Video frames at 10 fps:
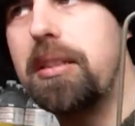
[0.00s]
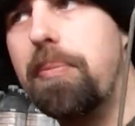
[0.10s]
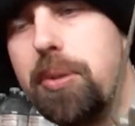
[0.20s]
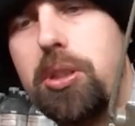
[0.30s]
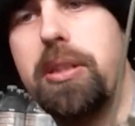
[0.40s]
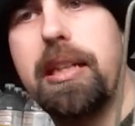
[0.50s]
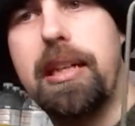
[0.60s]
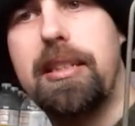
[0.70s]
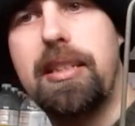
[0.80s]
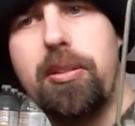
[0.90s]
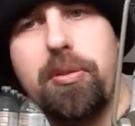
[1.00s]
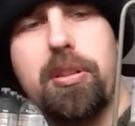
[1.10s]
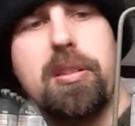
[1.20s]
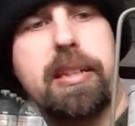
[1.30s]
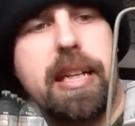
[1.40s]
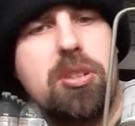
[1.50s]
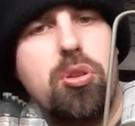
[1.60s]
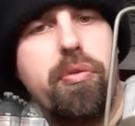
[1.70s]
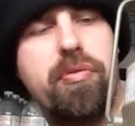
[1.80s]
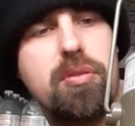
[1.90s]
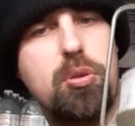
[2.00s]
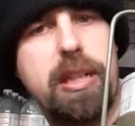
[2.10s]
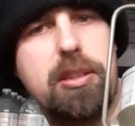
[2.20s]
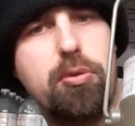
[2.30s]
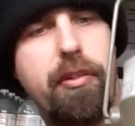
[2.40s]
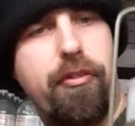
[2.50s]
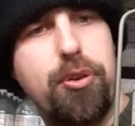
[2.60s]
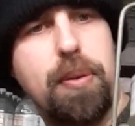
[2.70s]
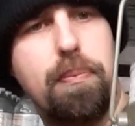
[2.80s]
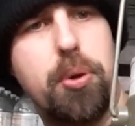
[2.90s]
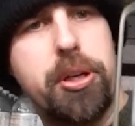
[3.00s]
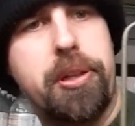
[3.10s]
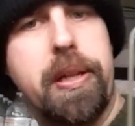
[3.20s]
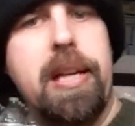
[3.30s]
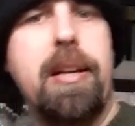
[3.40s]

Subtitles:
temperature that I set on the gas stove to get to a full boil.